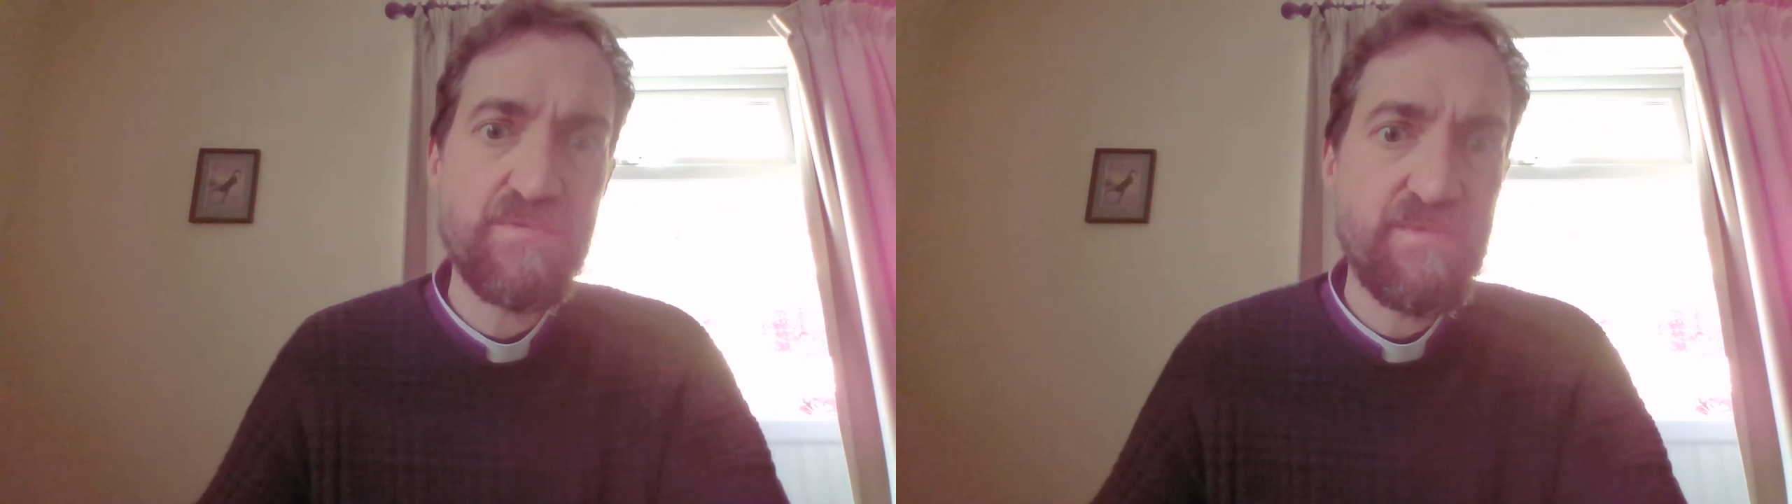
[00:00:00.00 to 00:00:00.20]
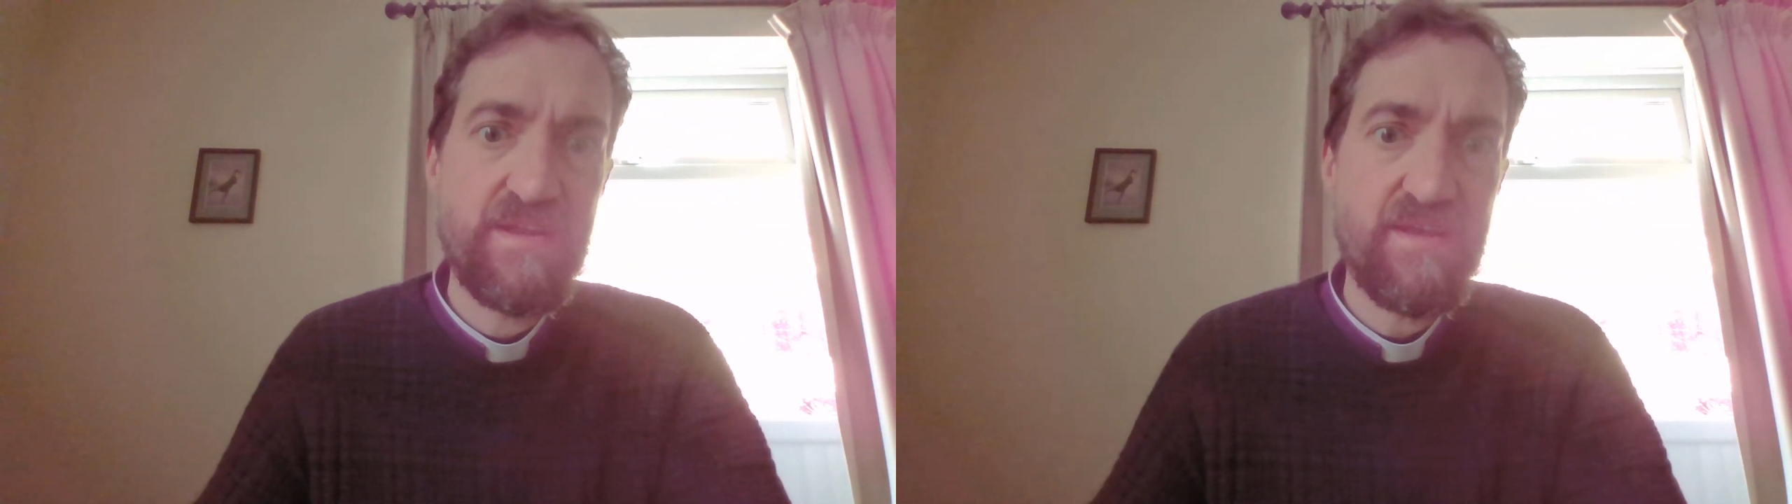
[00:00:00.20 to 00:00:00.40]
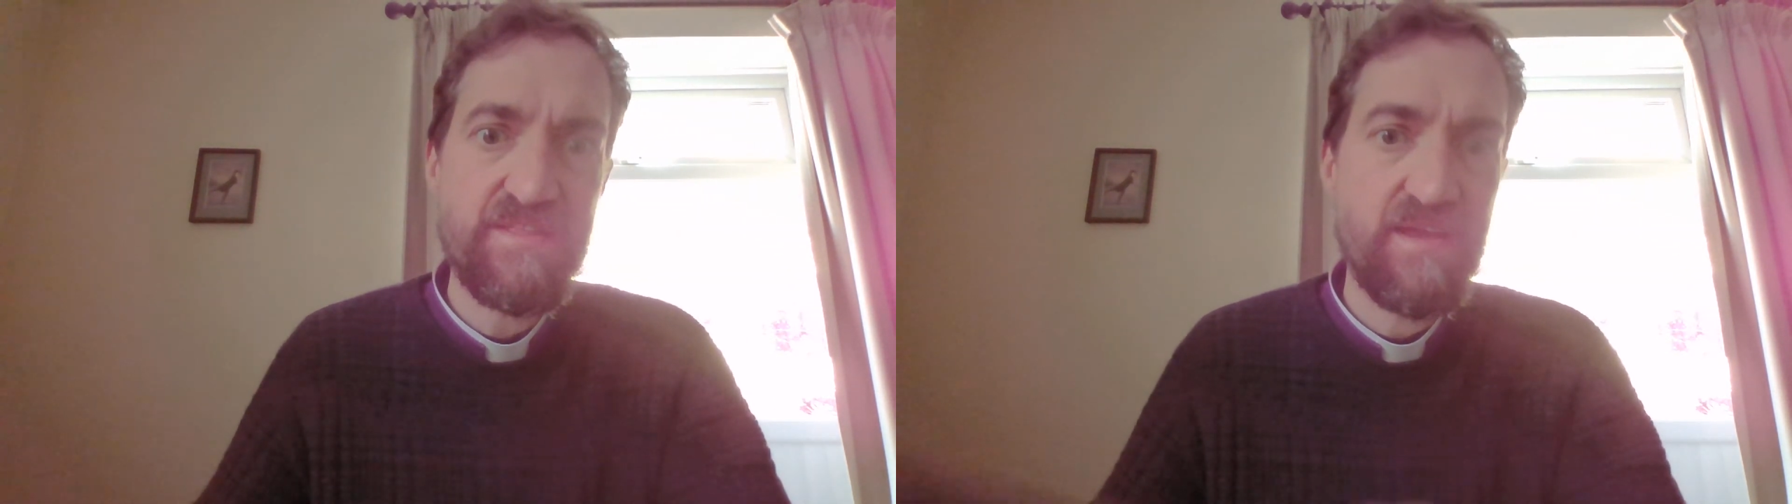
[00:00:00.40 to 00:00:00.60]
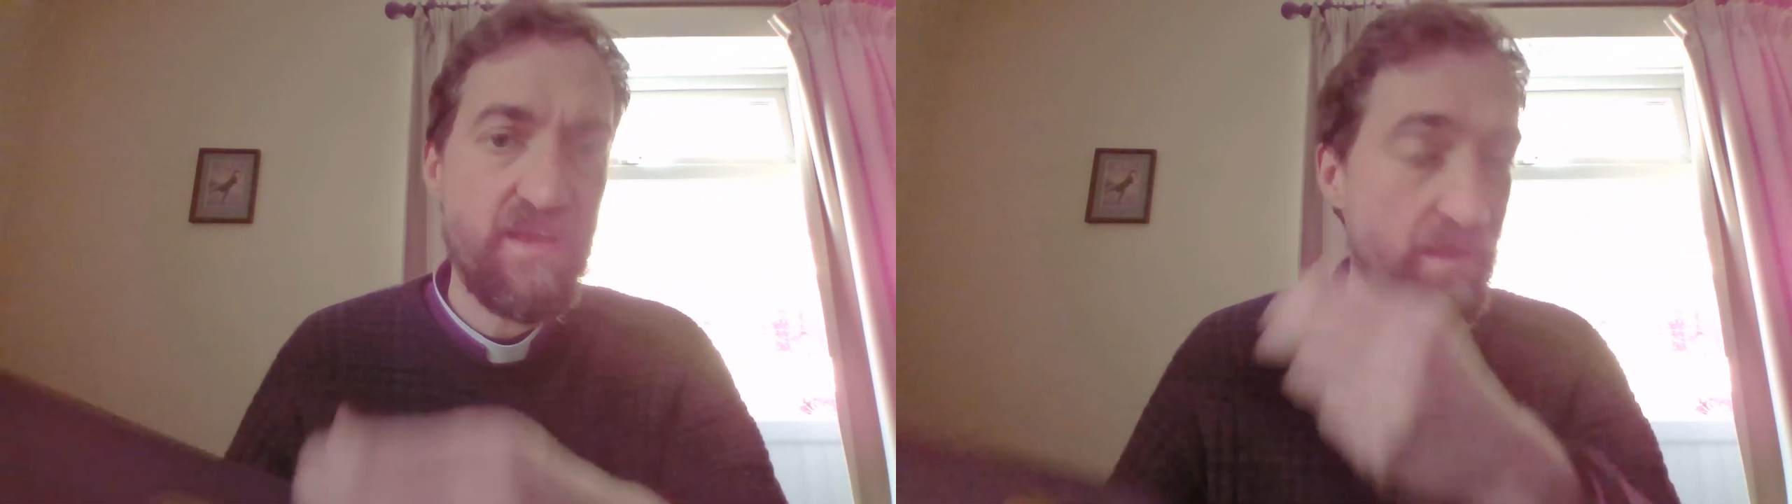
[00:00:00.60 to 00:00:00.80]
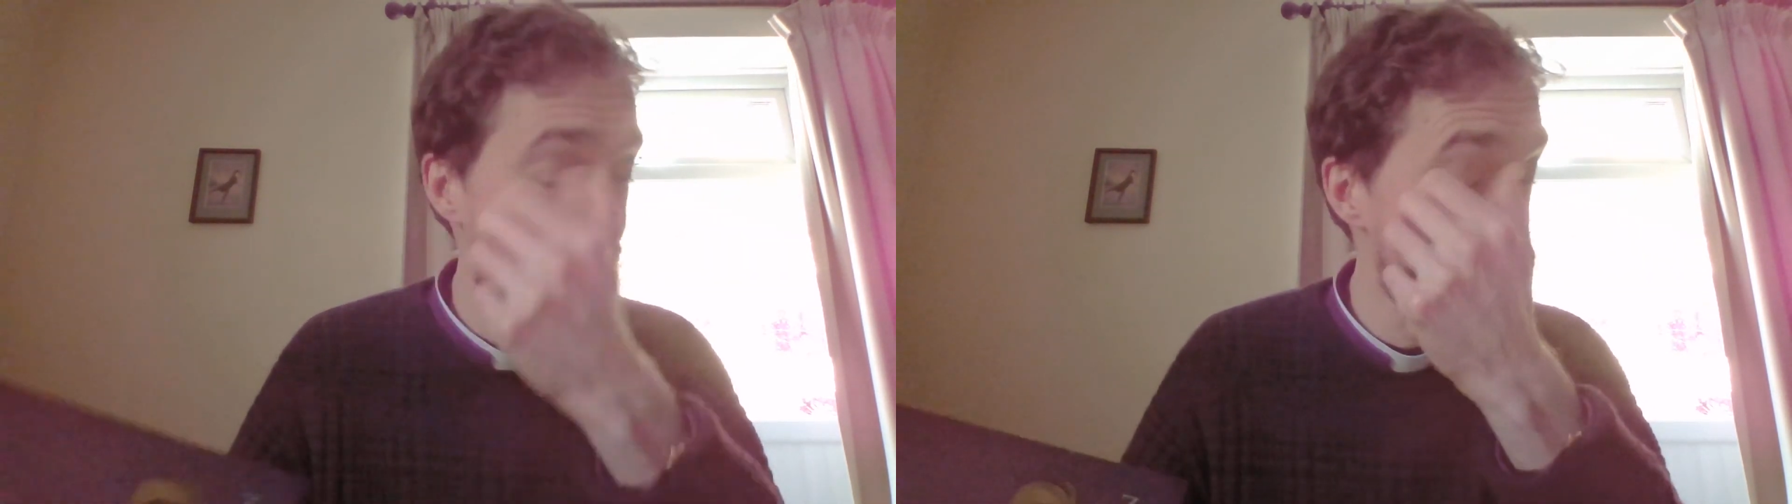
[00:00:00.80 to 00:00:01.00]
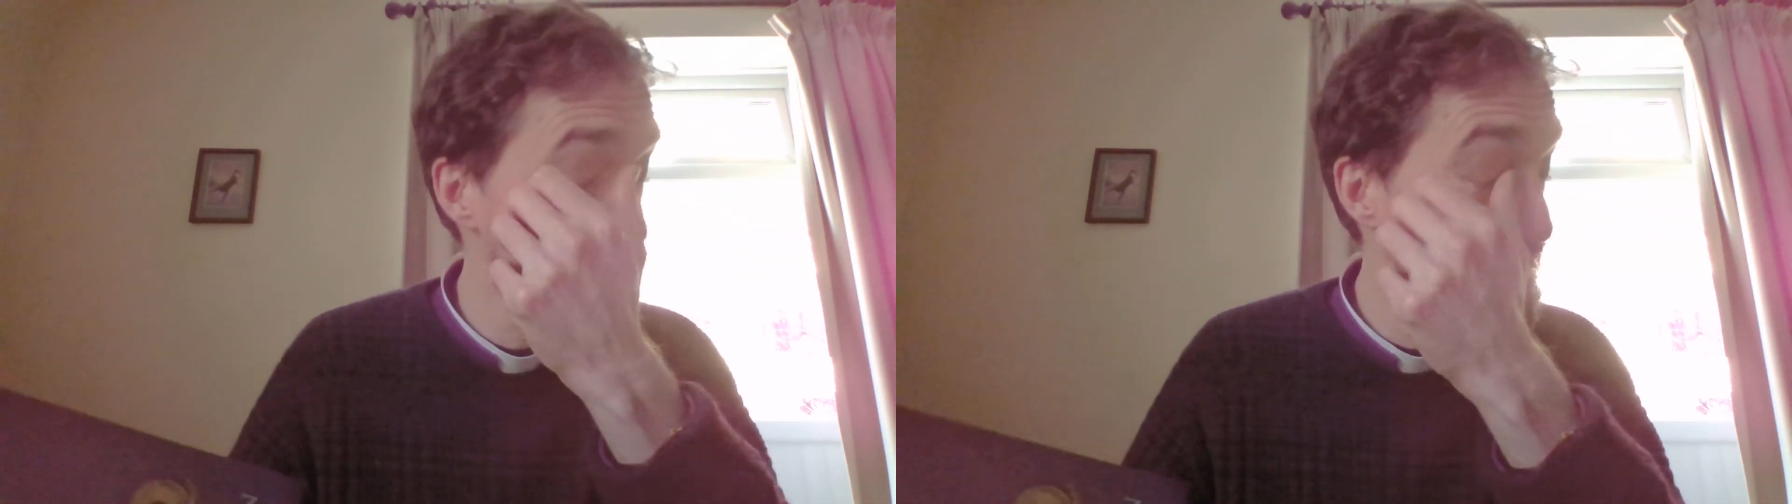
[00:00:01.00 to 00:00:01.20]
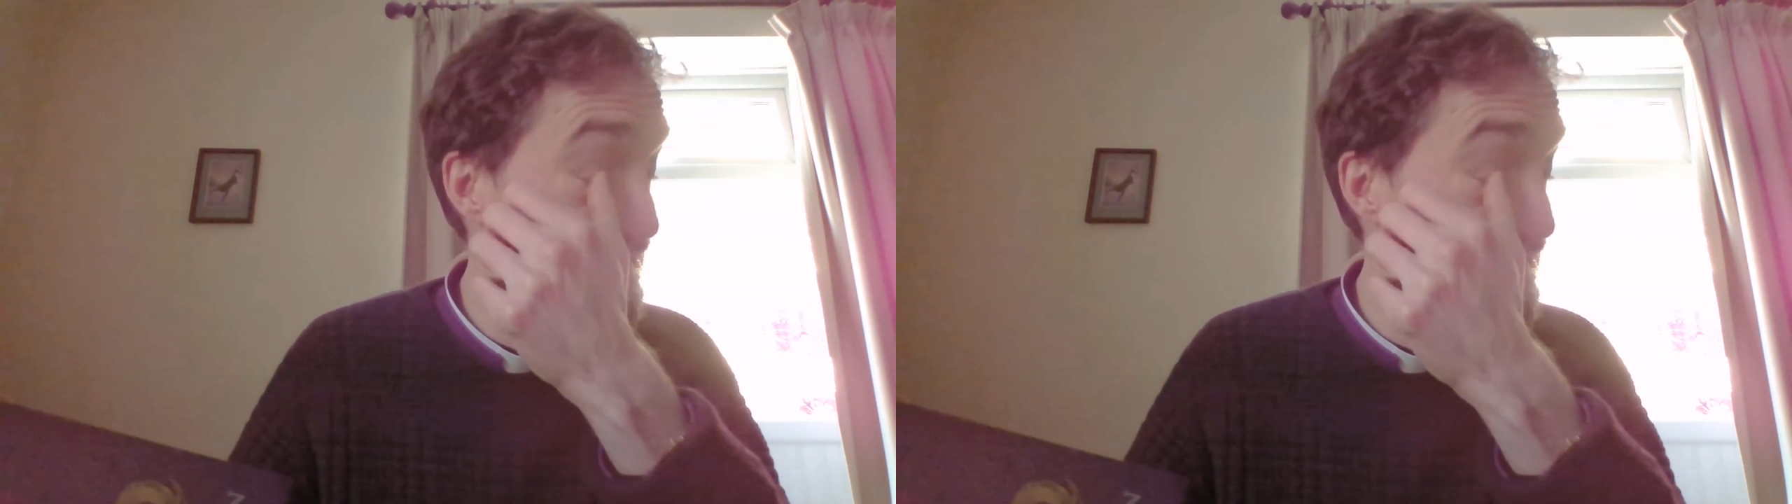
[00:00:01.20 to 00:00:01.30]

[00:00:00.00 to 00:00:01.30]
him and nothing happens?